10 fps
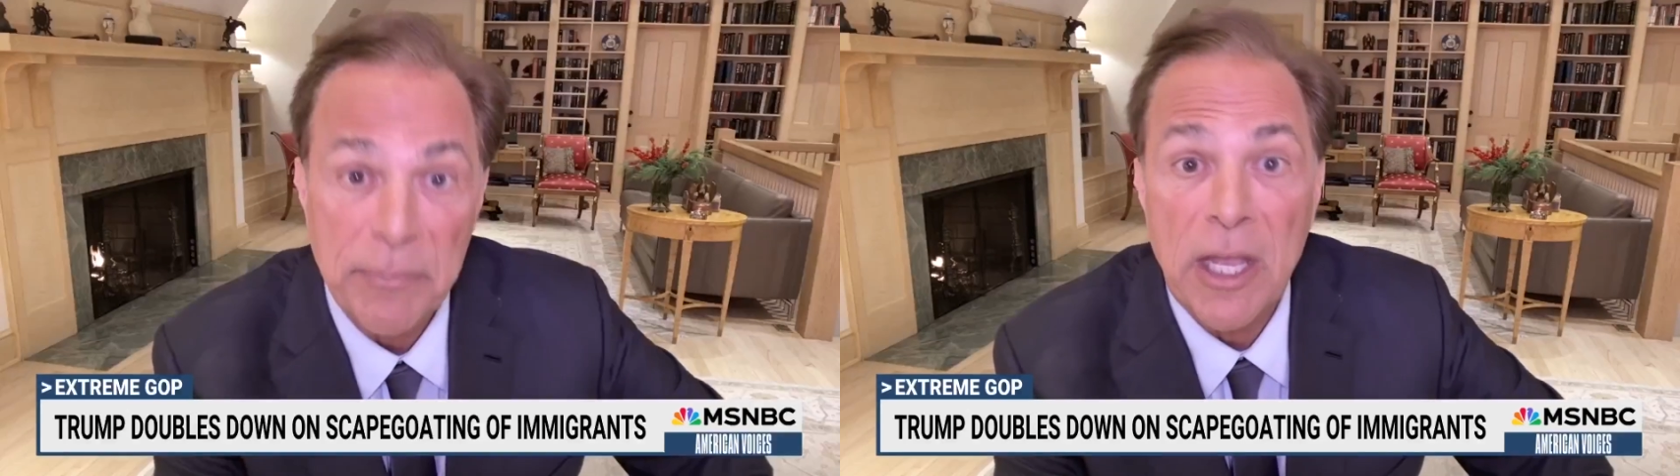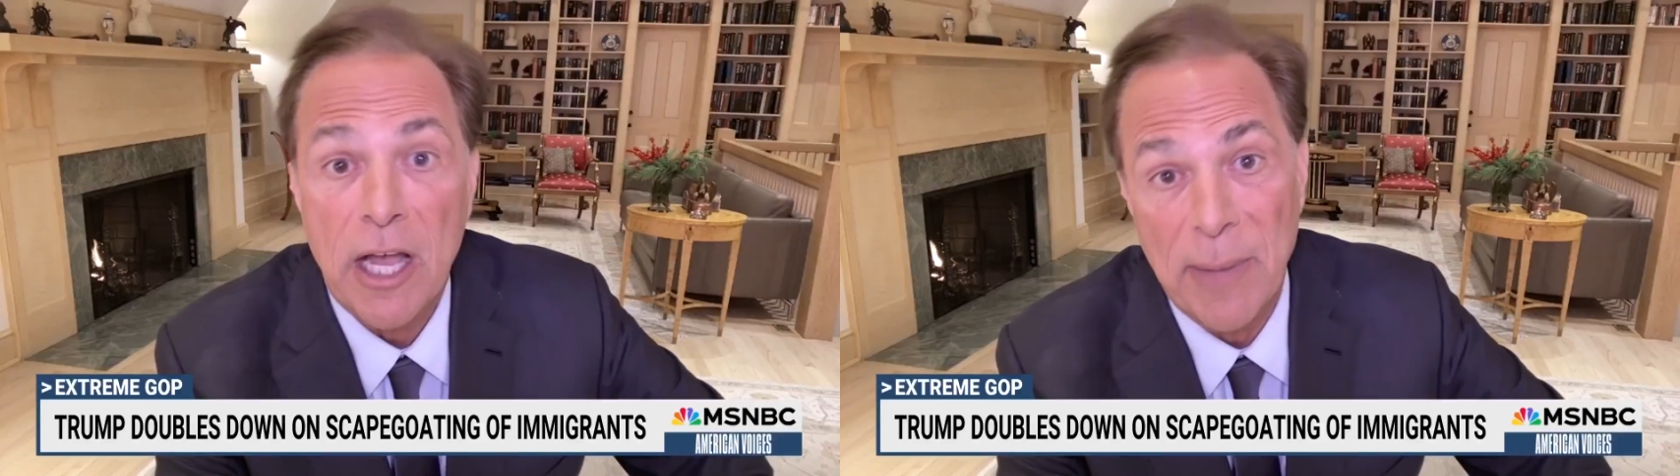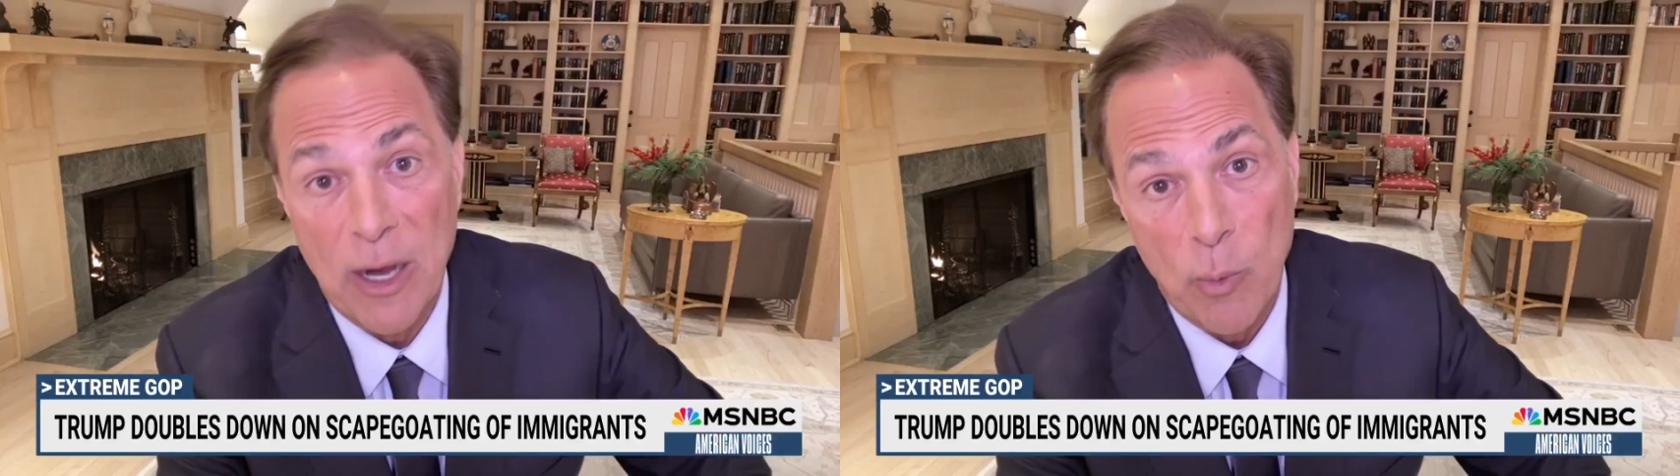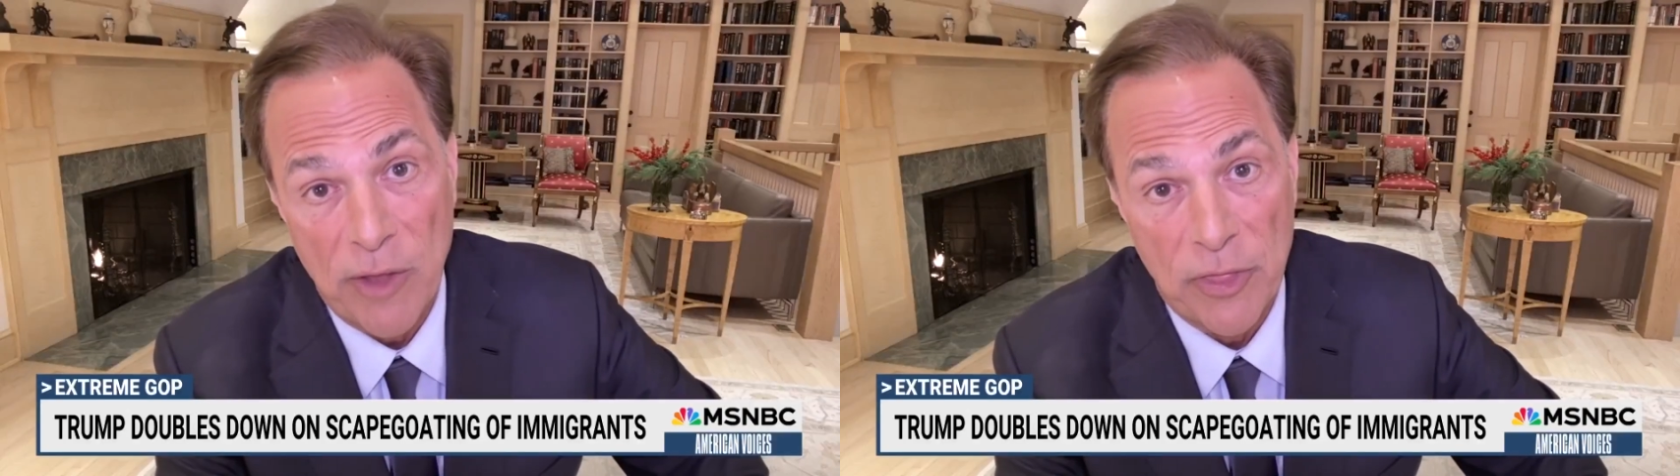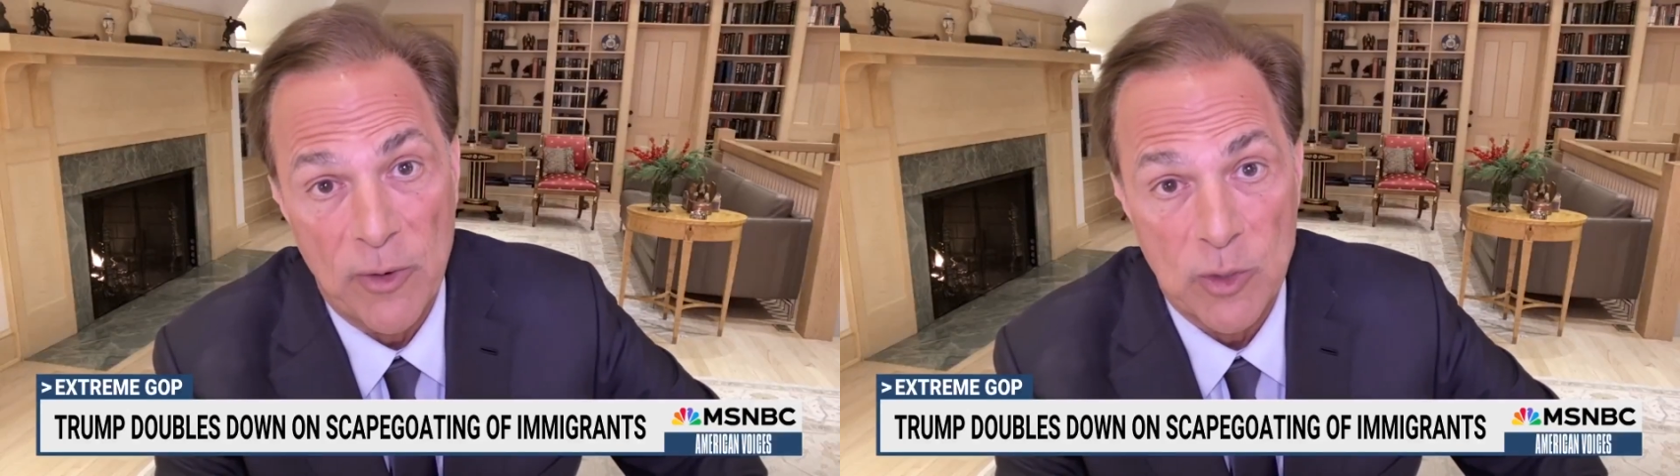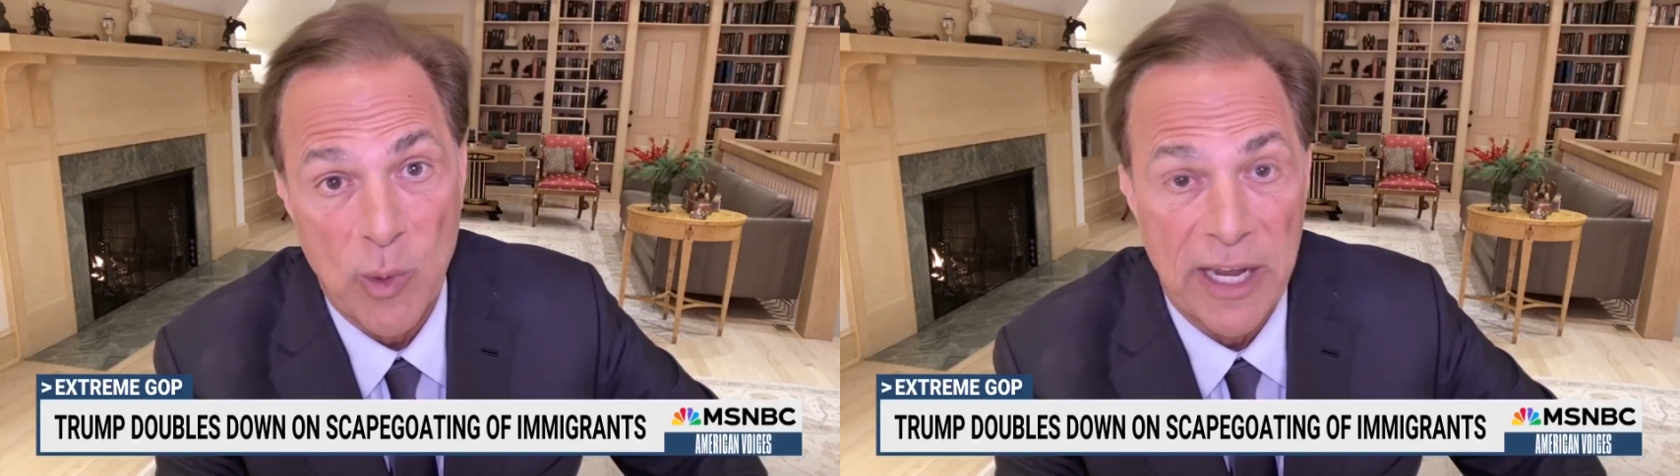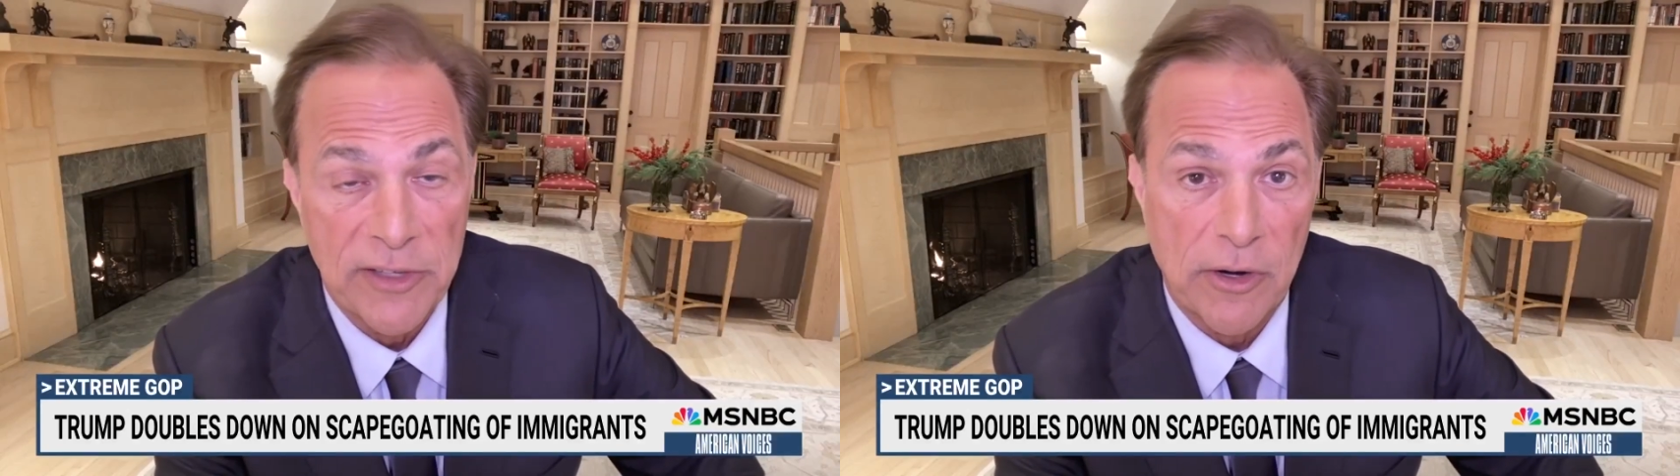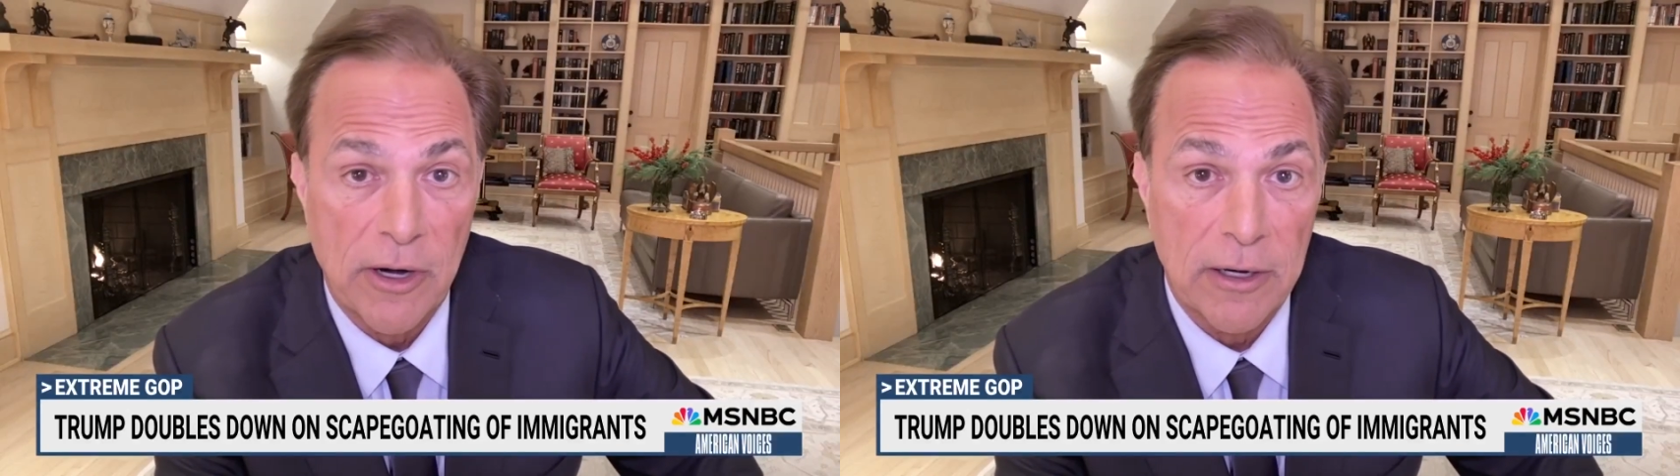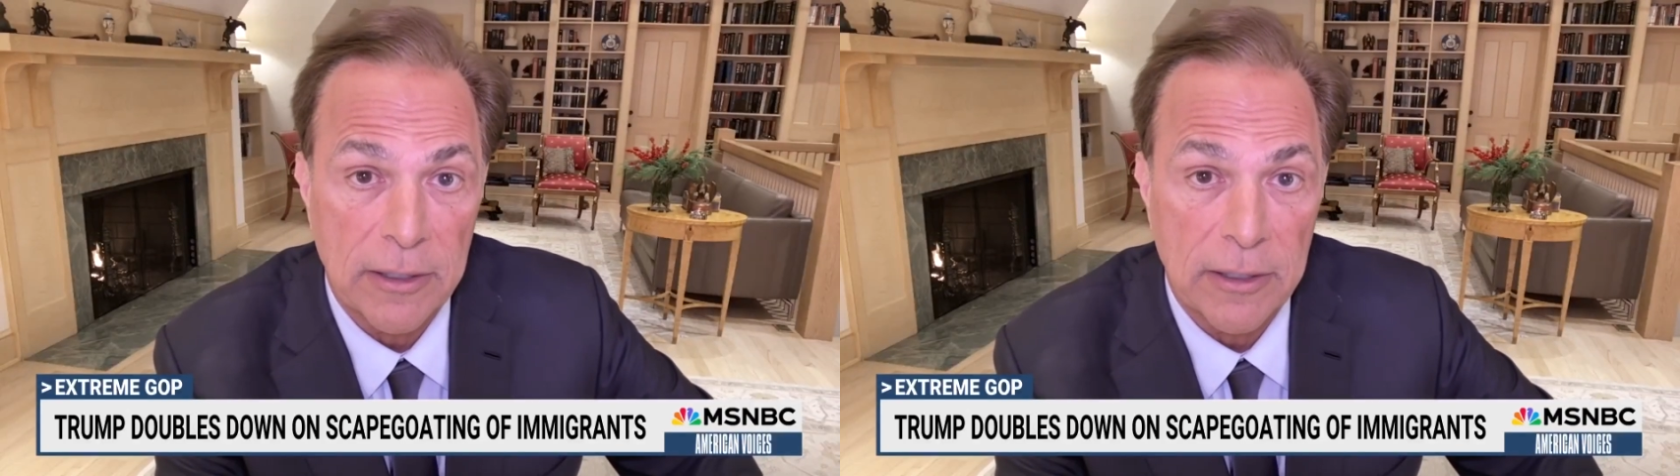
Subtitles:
about what those ways are.